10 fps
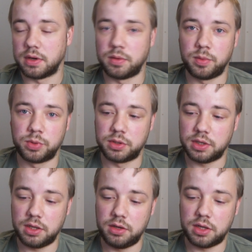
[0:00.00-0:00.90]
I will put
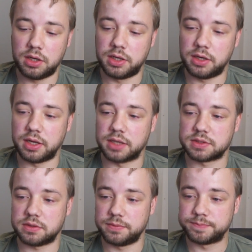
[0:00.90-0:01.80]
it in and click
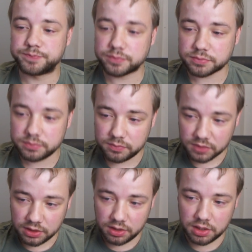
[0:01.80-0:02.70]
next.
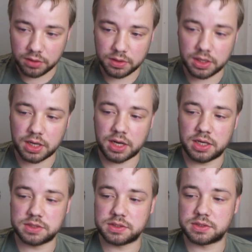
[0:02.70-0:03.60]
It now
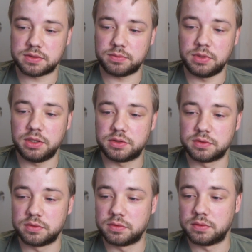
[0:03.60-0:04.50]
asks me
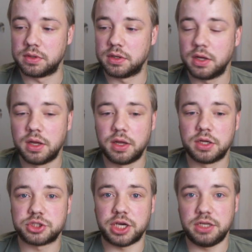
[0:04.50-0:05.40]
to
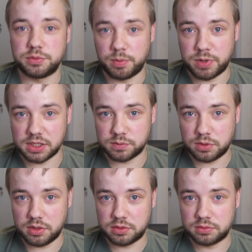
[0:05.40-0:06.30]
change my
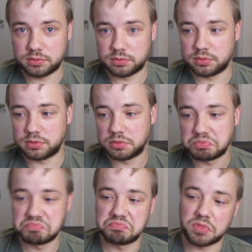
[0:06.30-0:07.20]
password.
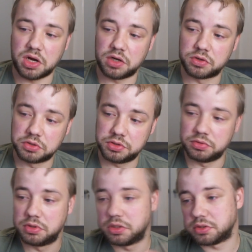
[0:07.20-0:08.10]
I could
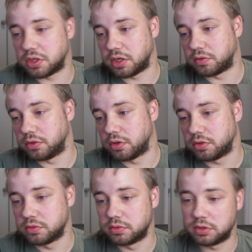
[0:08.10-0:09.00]
do it, I could
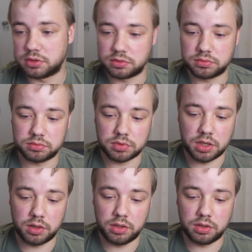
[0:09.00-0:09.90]
not do it.
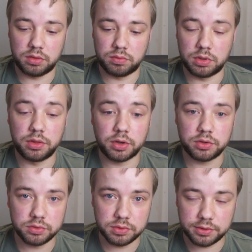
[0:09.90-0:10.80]
I will
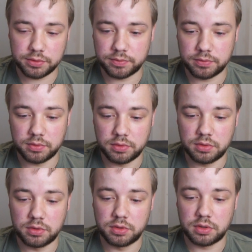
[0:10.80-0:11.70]
not do it.
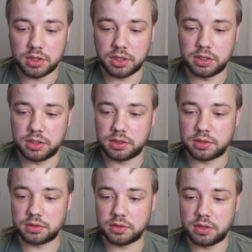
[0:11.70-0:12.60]
I click
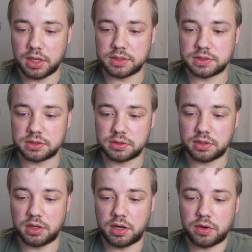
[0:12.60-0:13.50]
next,
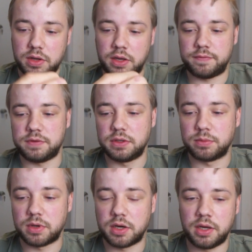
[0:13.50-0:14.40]
and now I have here
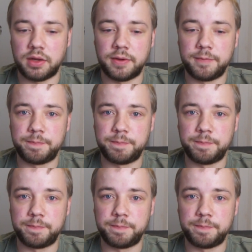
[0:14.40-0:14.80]
my